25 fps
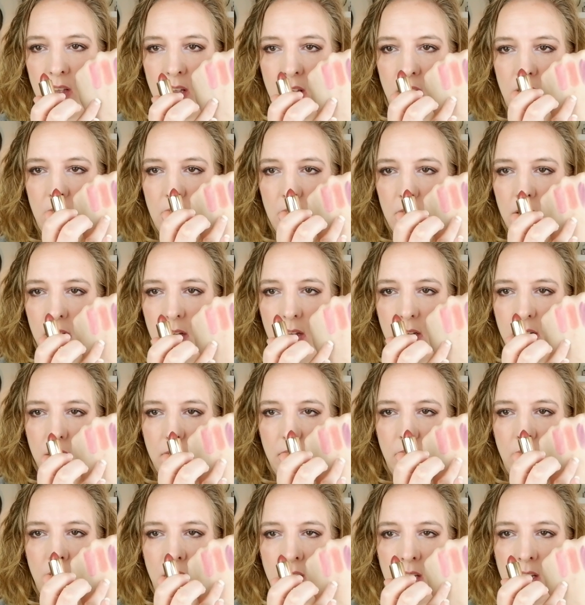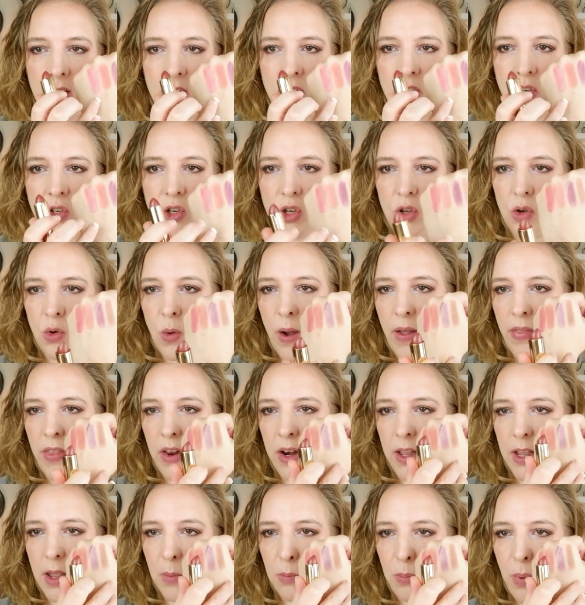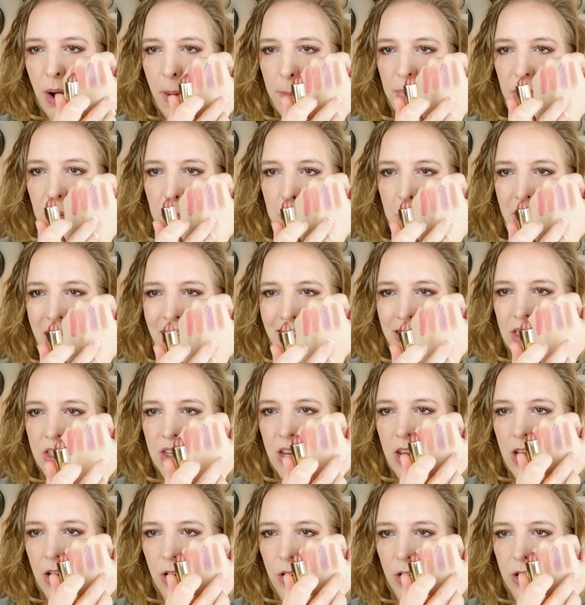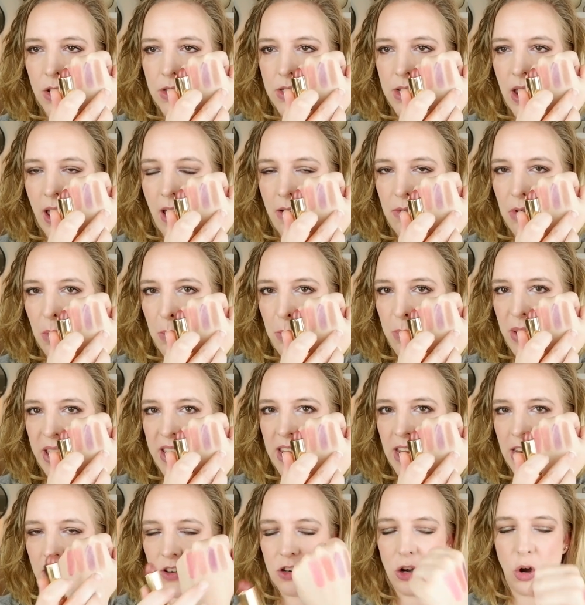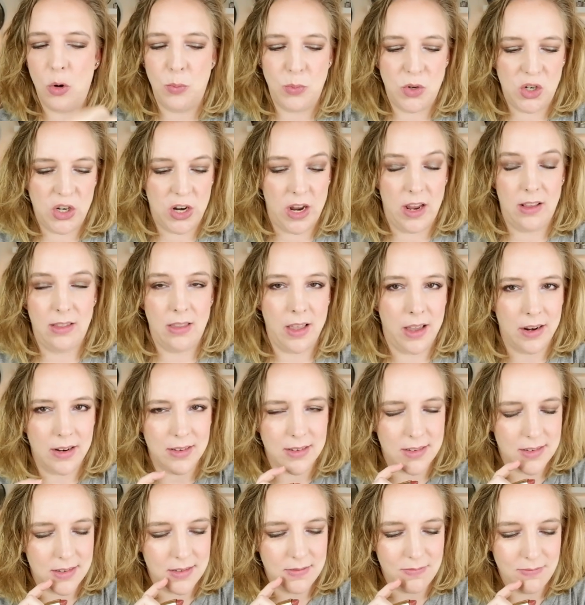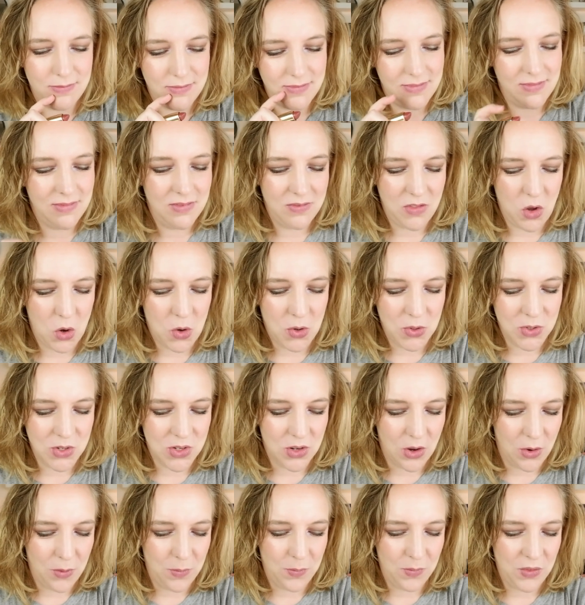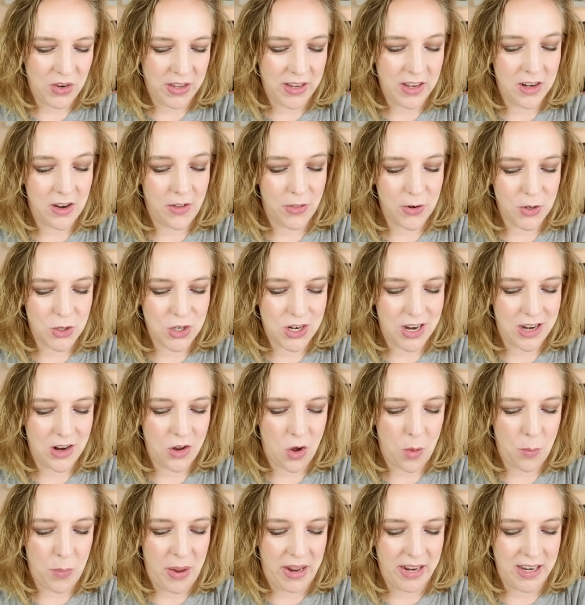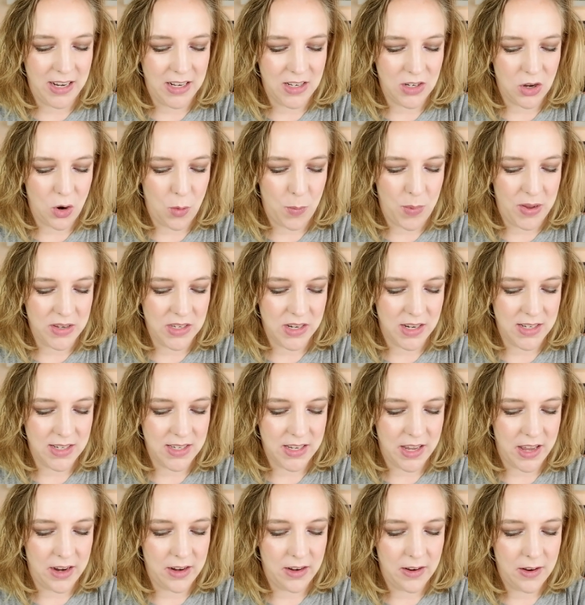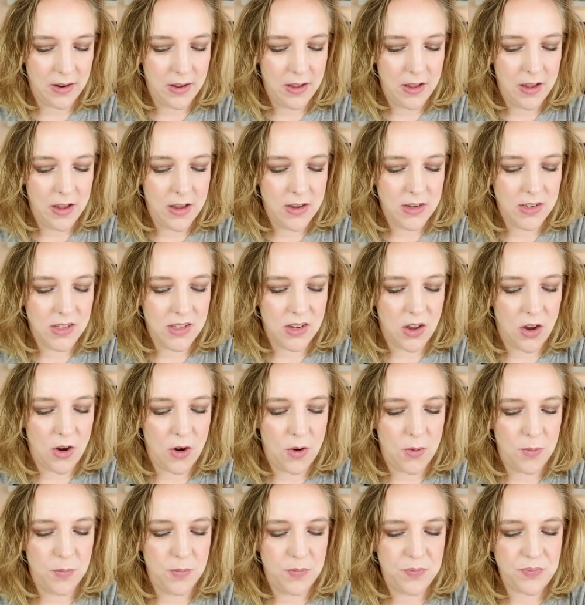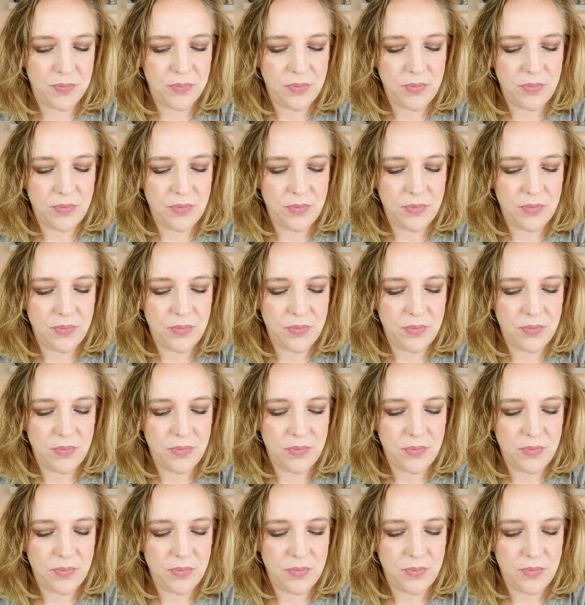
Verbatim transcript: the these two, and then I can pop the mattes here because I have a Peggy Taupe shade that is also like another shade called Peggy Taupe, as I said. So